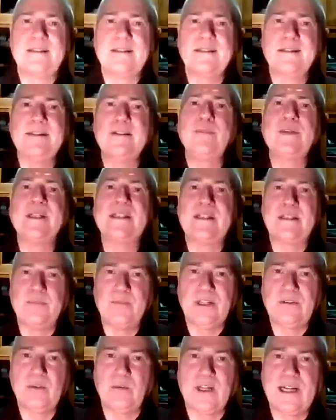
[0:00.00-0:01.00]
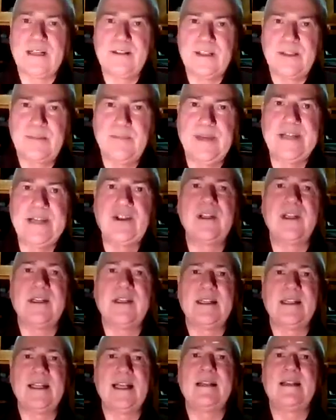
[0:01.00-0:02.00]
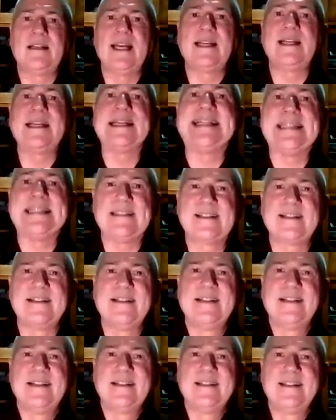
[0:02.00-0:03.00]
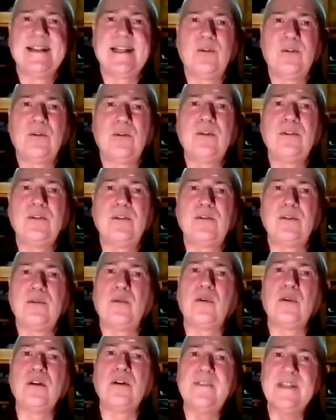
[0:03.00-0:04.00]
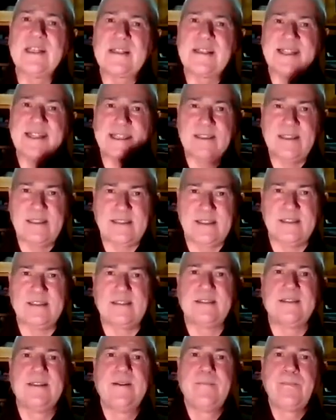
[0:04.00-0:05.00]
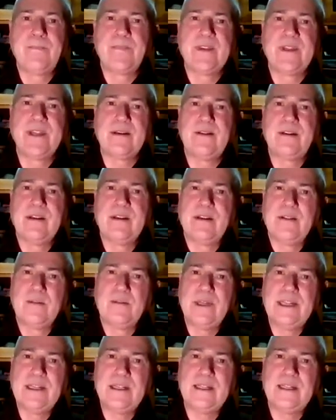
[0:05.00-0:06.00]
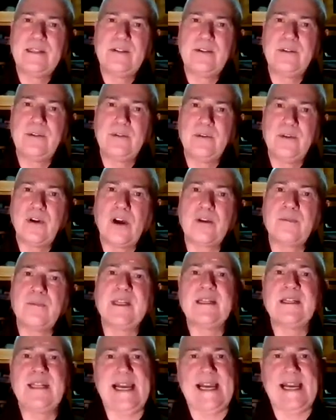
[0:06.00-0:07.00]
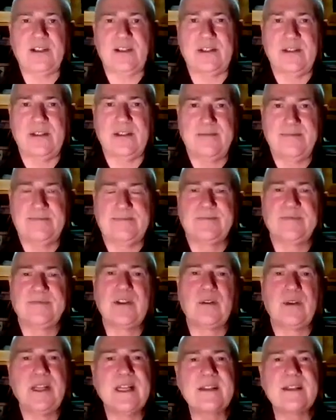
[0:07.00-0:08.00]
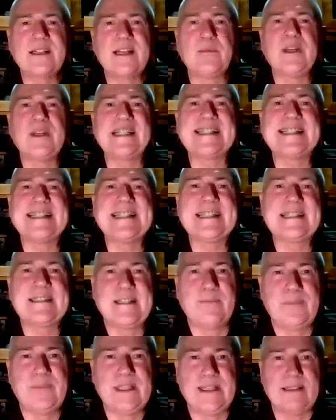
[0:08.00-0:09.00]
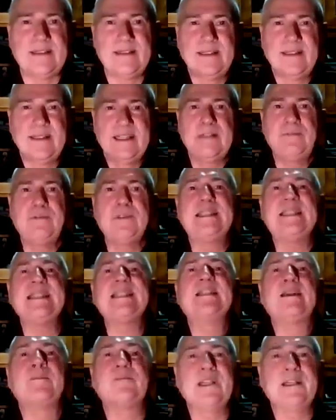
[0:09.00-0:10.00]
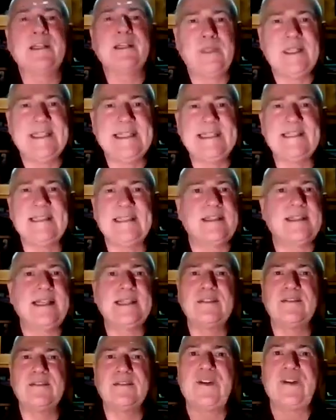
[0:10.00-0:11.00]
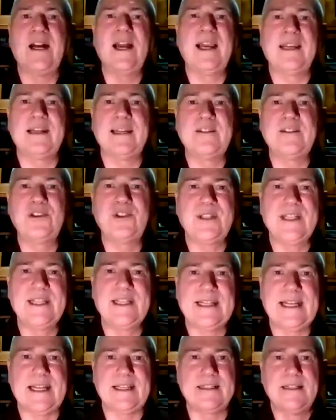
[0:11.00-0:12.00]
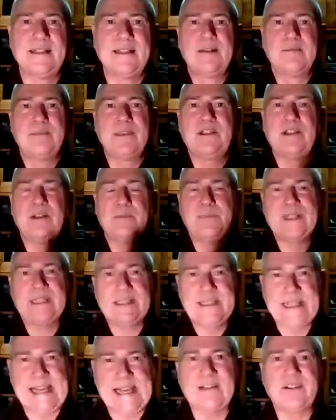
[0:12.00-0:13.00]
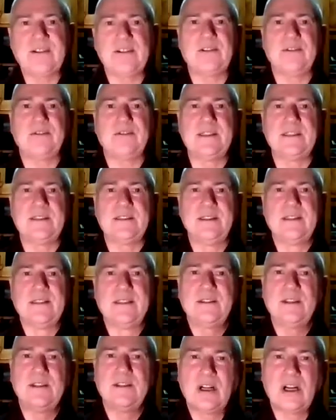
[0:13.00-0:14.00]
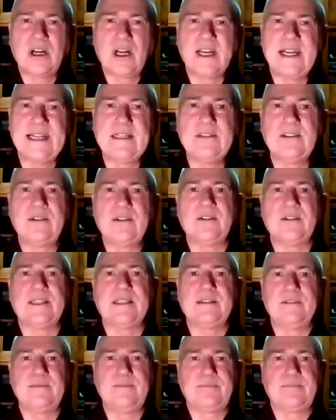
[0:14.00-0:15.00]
a little bit similar to what I just mentioned, and that is that through all of the senses, that we need to not be attached. So let's say we see something. If we see something pleasing, that's fine, enjoy that, but don't be attached to it. Don't cling to it.